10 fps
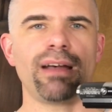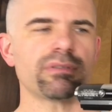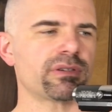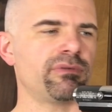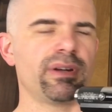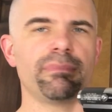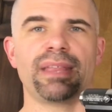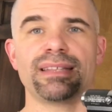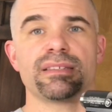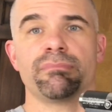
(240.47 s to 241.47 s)
out grip.
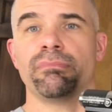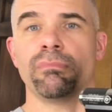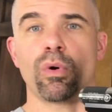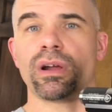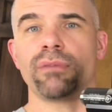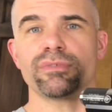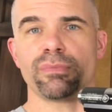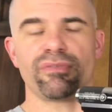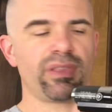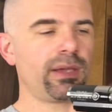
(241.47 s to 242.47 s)
That's more
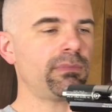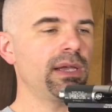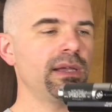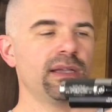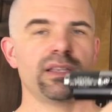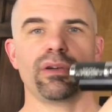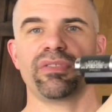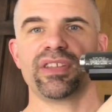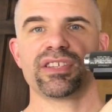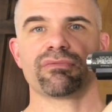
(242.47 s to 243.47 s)
comfortable for them.
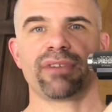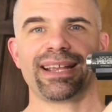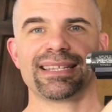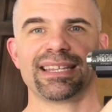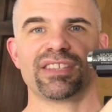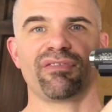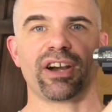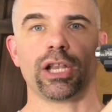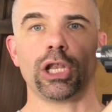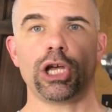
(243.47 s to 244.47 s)
This reg sits
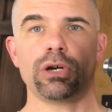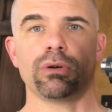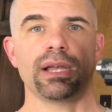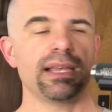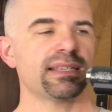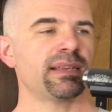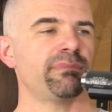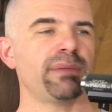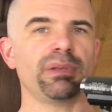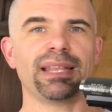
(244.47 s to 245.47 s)
very low.
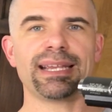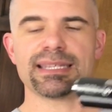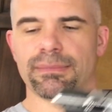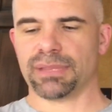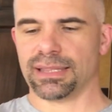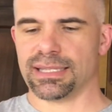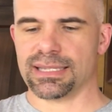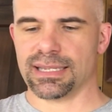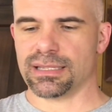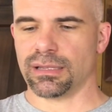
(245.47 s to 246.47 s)
Some people like something that
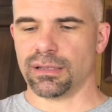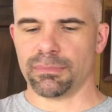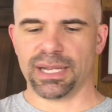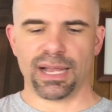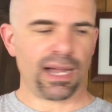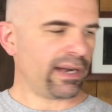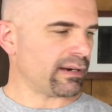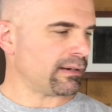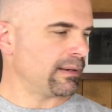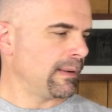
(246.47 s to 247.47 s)
sits a little bit
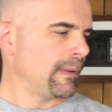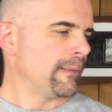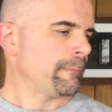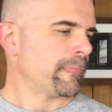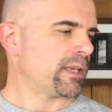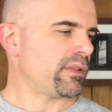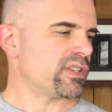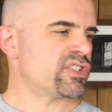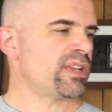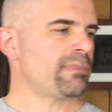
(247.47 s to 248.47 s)
higher. The
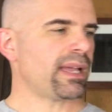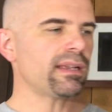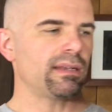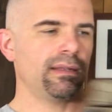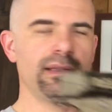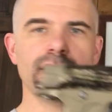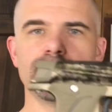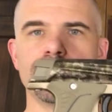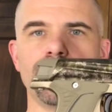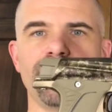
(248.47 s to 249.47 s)
GMEC,
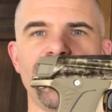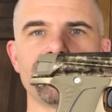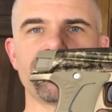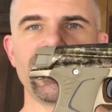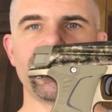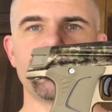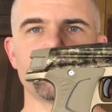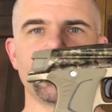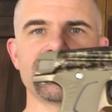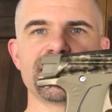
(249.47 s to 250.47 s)
that reg
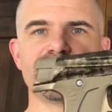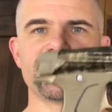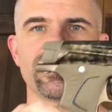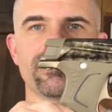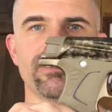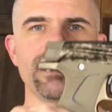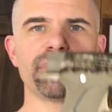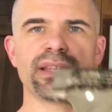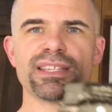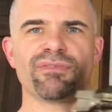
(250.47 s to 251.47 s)
relative to the
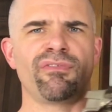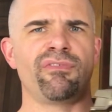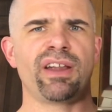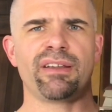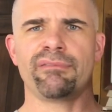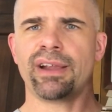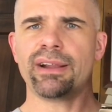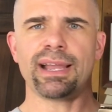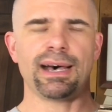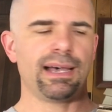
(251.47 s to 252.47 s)
grip is very,
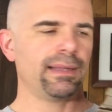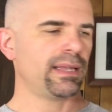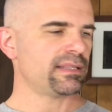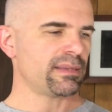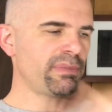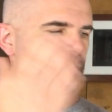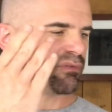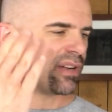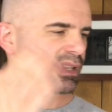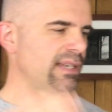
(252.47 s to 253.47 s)
very high, and some people
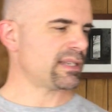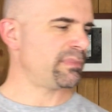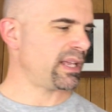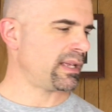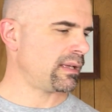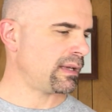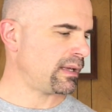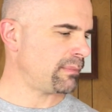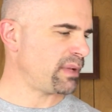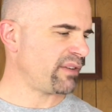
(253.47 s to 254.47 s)
find that to be
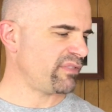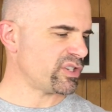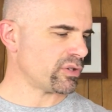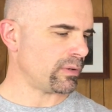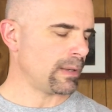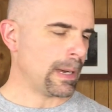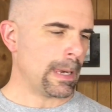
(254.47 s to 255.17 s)
beneficial.